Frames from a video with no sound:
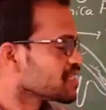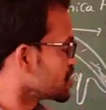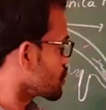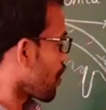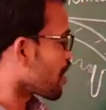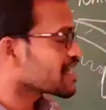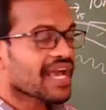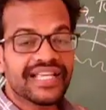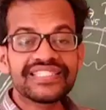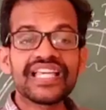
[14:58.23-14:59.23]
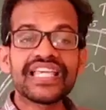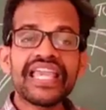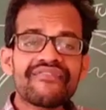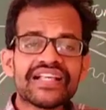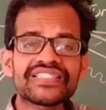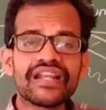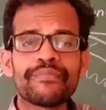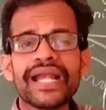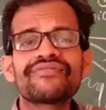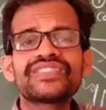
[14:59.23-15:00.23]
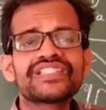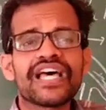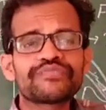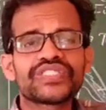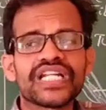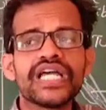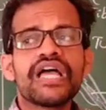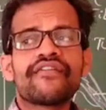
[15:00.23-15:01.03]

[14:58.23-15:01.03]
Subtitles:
This cornea is avascular. Blood vessel is absent.